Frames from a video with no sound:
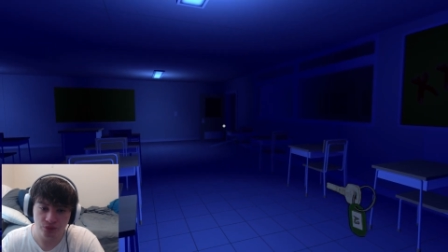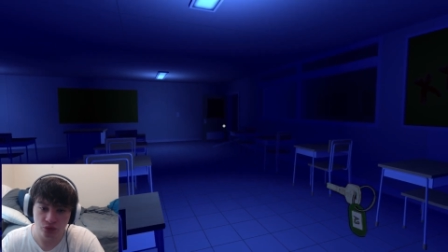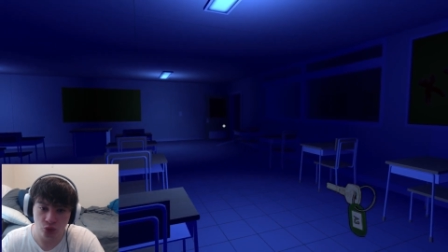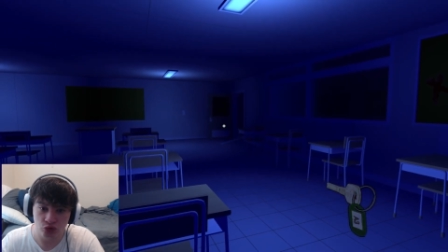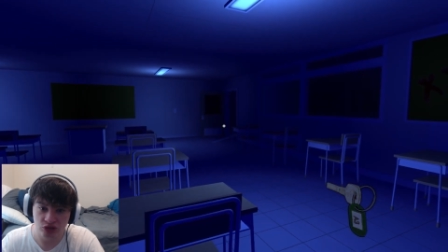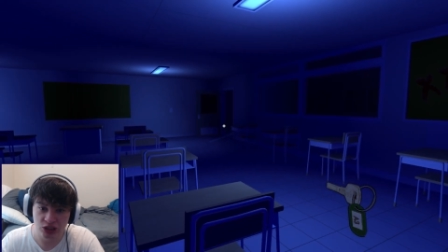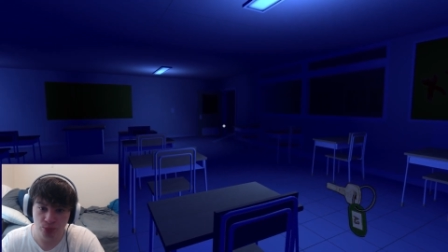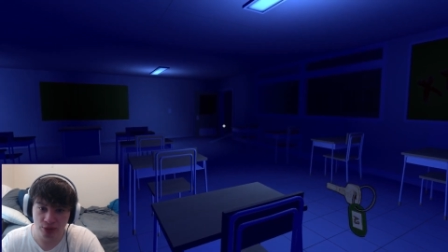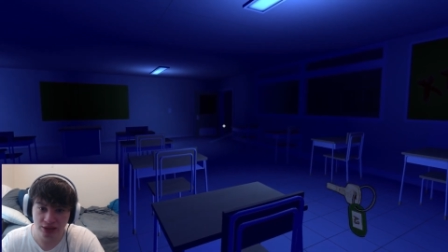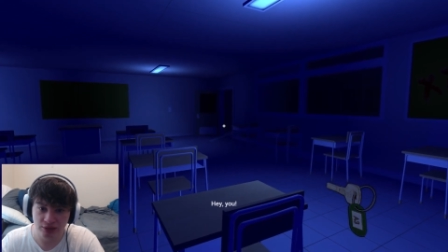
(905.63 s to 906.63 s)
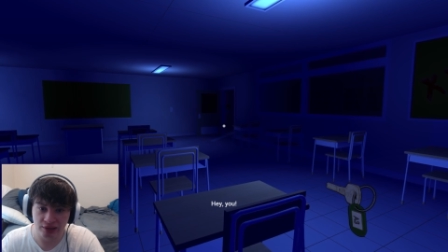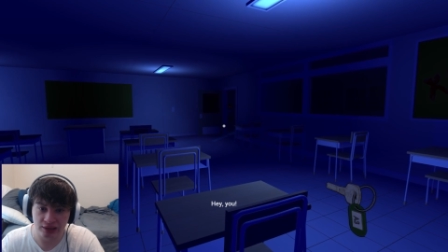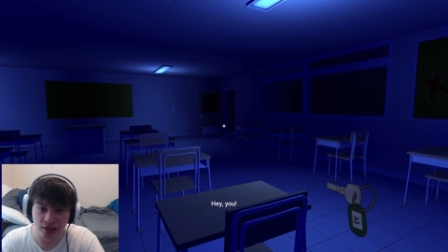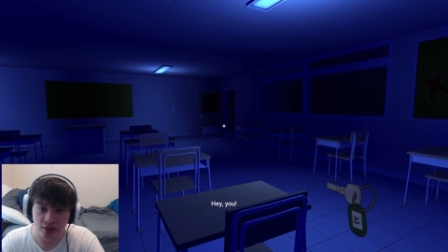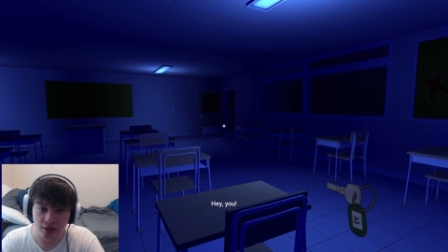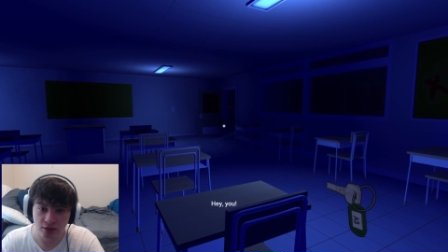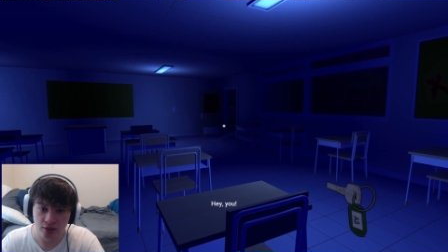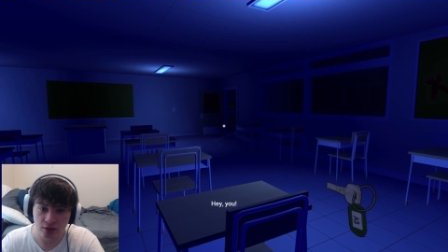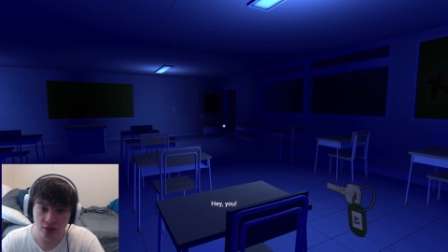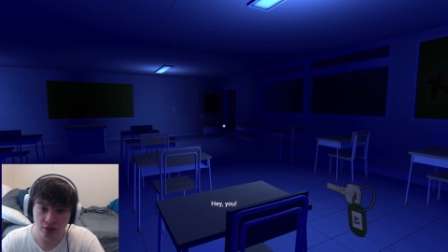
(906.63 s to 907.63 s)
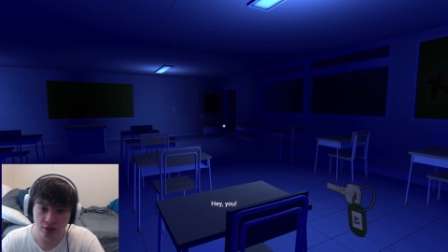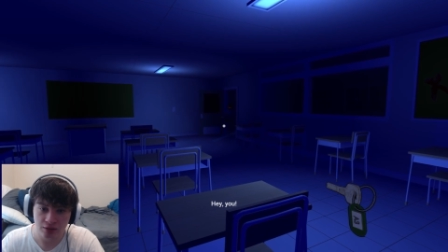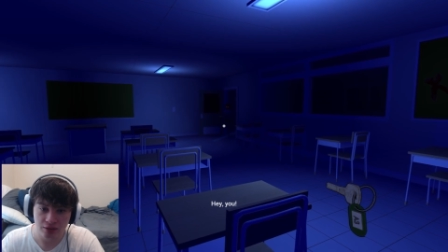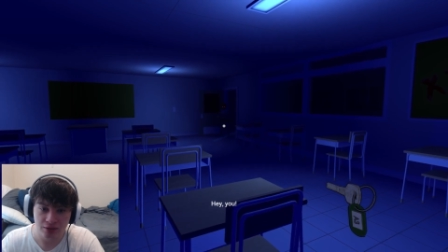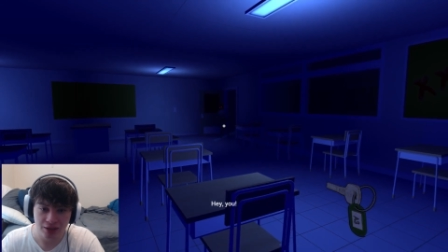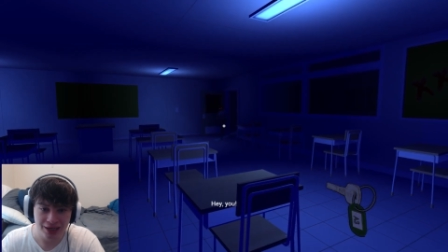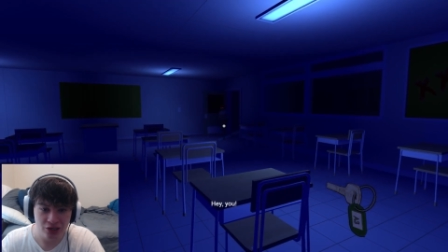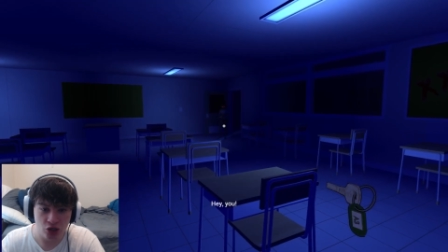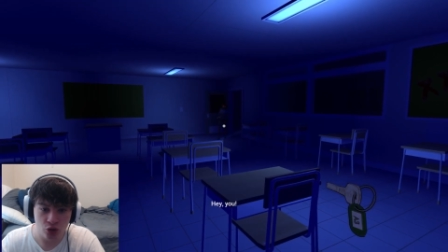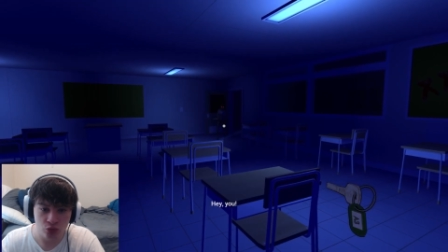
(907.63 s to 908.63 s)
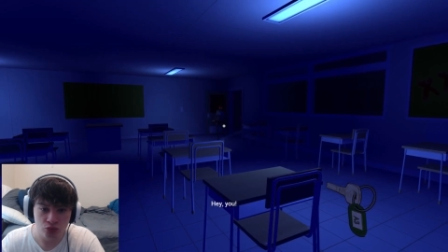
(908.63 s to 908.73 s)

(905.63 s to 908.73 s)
Dude, she sprinted right there. I know.